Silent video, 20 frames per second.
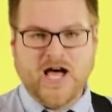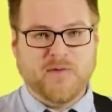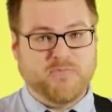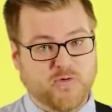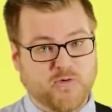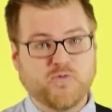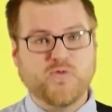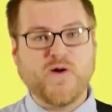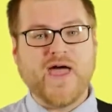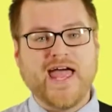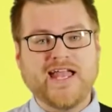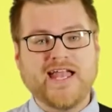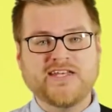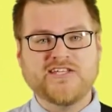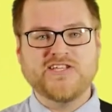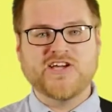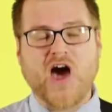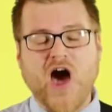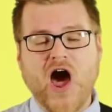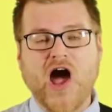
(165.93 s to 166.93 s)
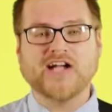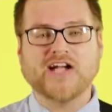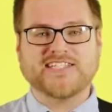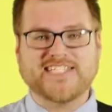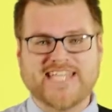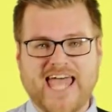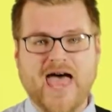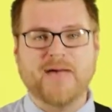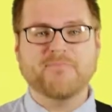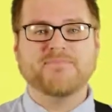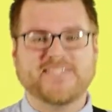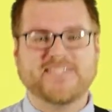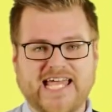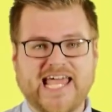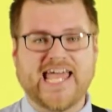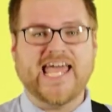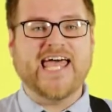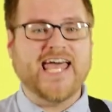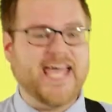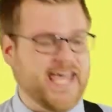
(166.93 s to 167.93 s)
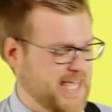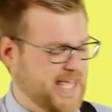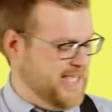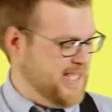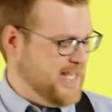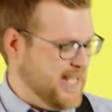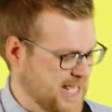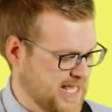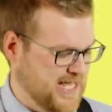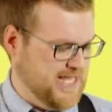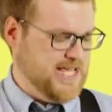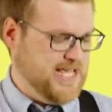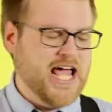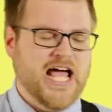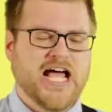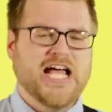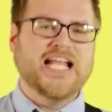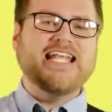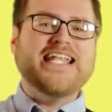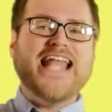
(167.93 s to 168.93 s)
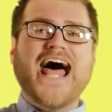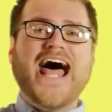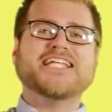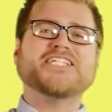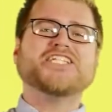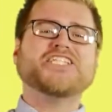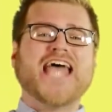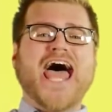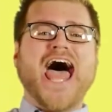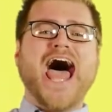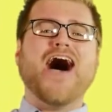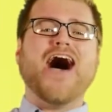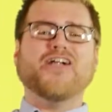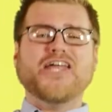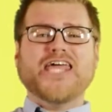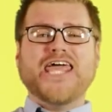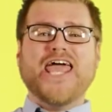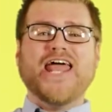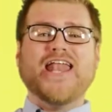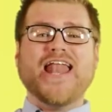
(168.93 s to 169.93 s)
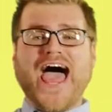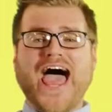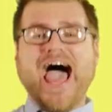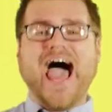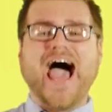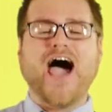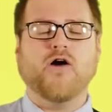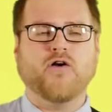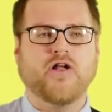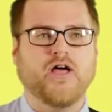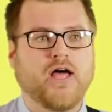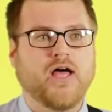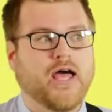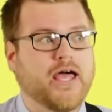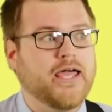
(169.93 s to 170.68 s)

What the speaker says: But when you are tempted, let's shout it out.